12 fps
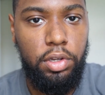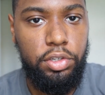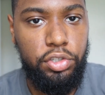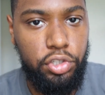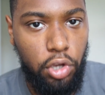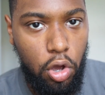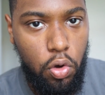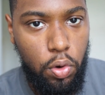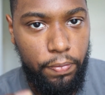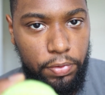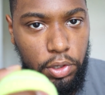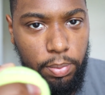So
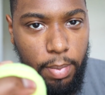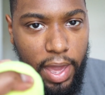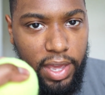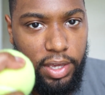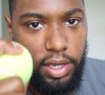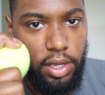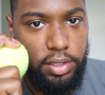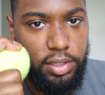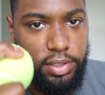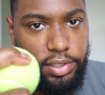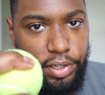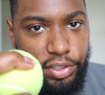if you make
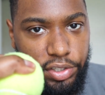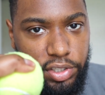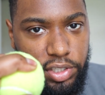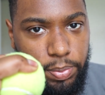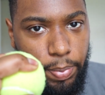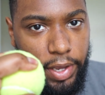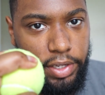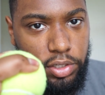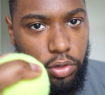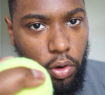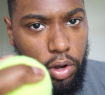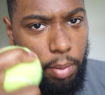decisions based
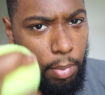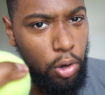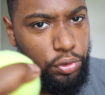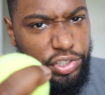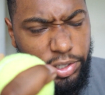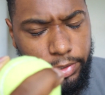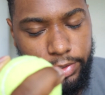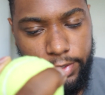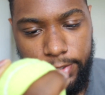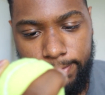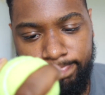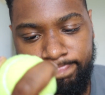on emotions,